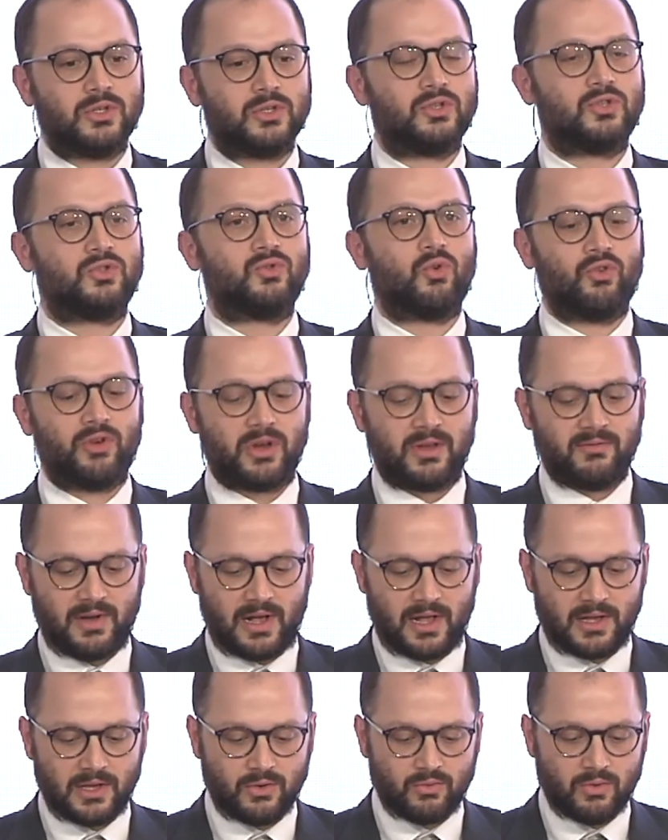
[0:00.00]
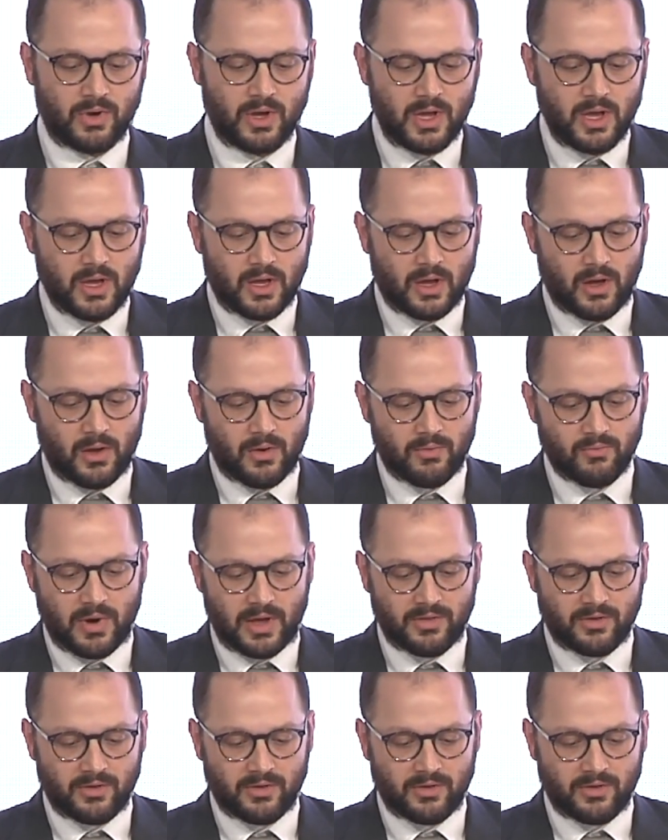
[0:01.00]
to storing value rather